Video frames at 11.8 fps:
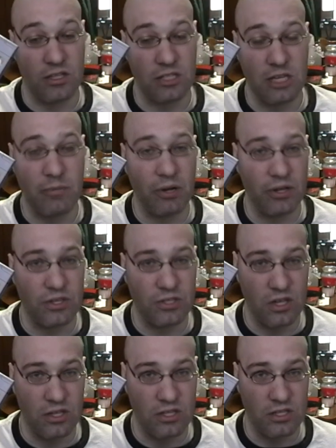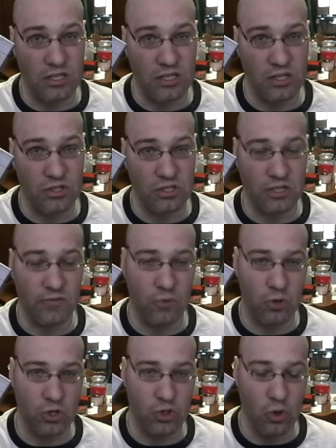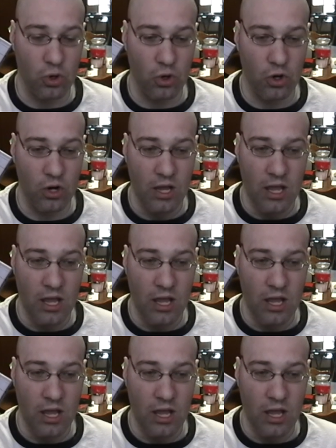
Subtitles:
C buttons on the Nintendo 64 controller.